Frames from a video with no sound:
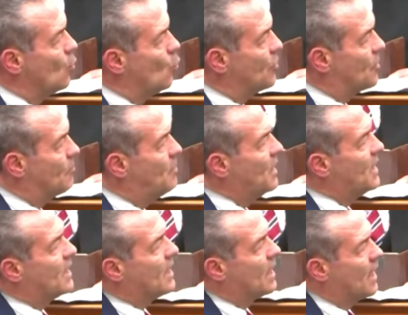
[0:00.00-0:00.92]
with a
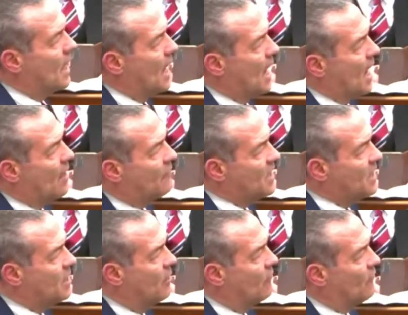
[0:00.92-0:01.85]
big,
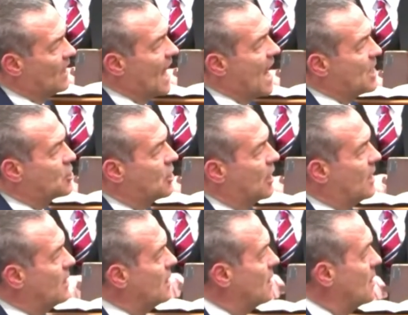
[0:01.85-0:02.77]
heavy
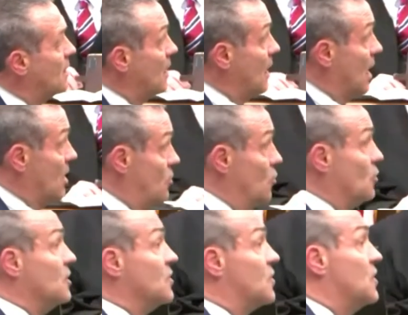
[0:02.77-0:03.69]
flashlight. As you
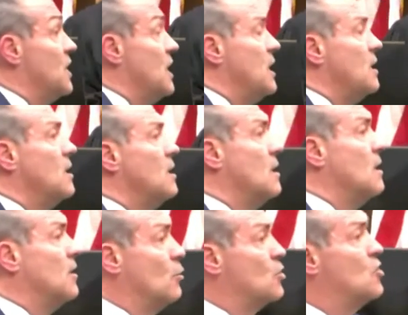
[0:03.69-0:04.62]
can see, there